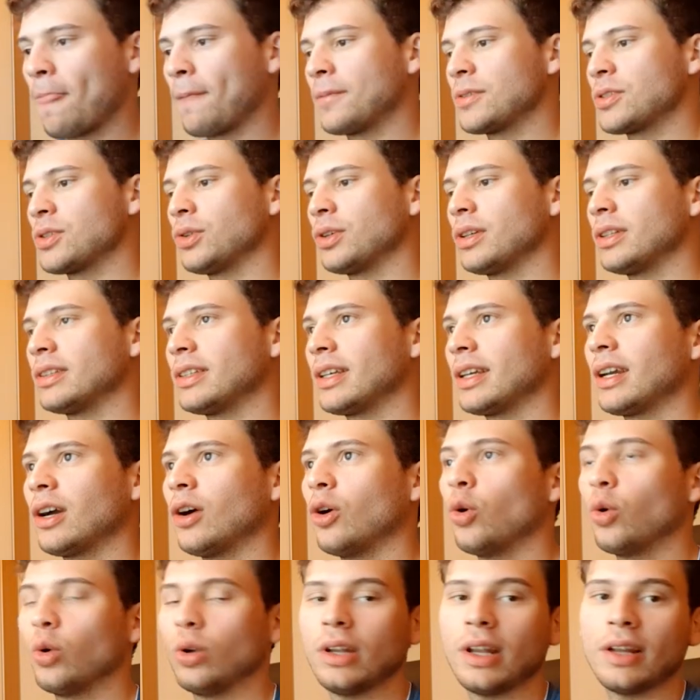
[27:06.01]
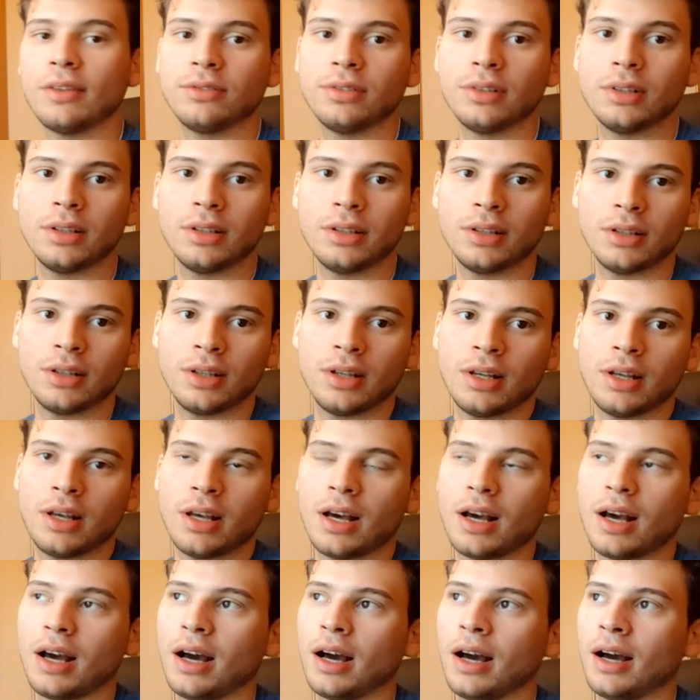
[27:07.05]
So you can take a whole level
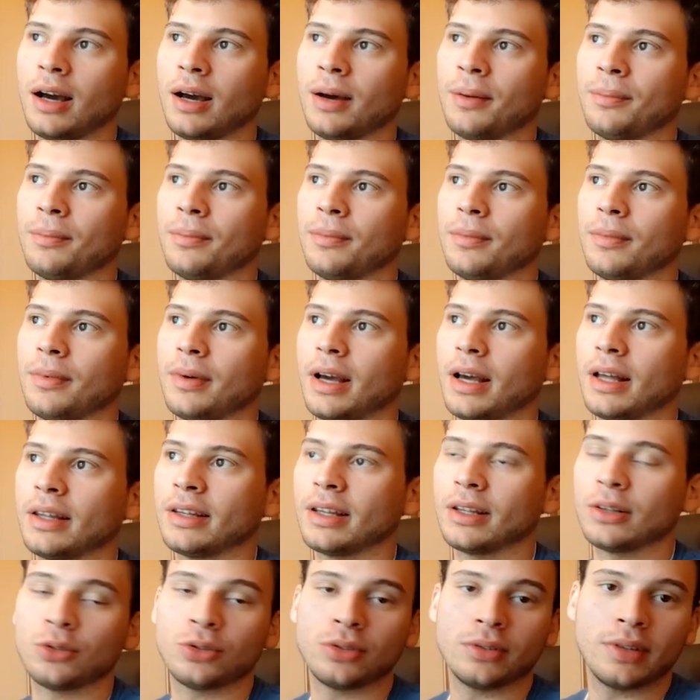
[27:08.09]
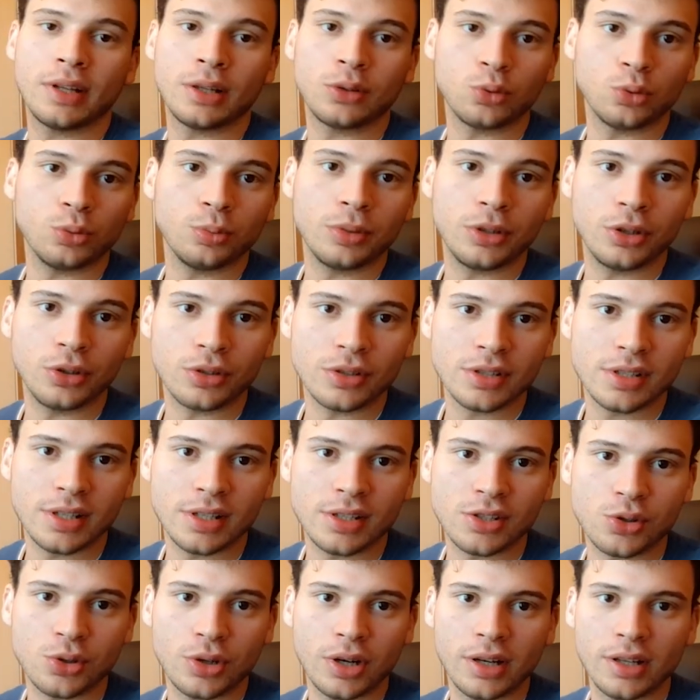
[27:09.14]
um, and that, that would be your
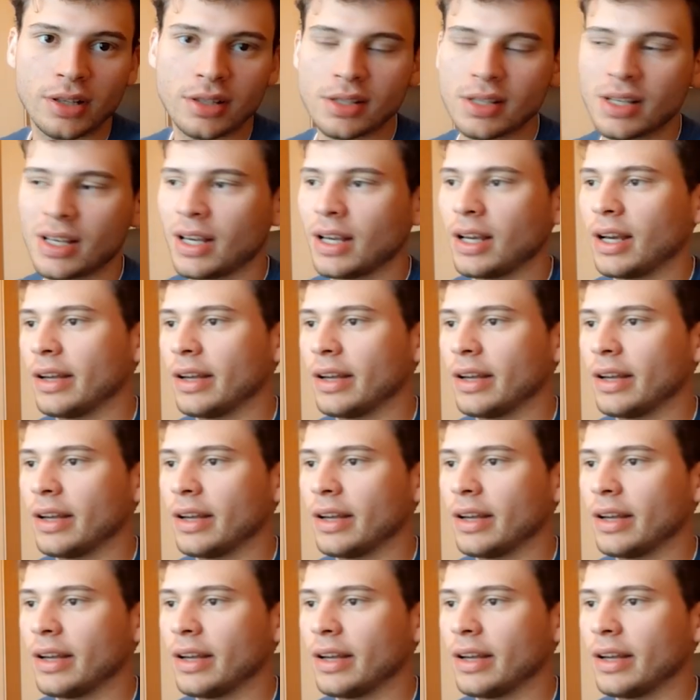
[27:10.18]
six credits.